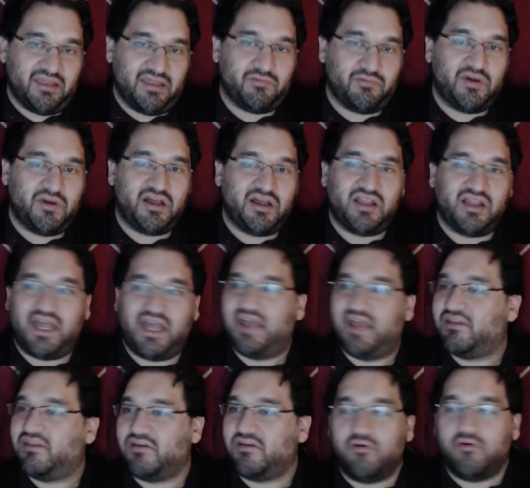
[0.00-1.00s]
as well
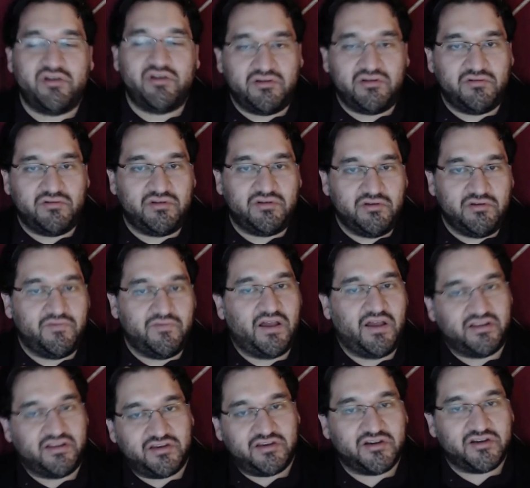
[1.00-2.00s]
as going to do
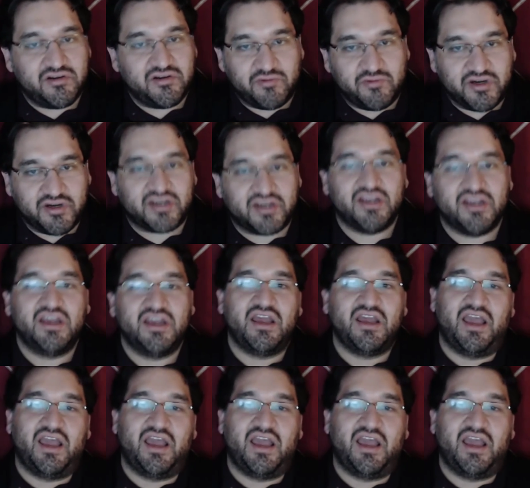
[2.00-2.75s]
volunteering work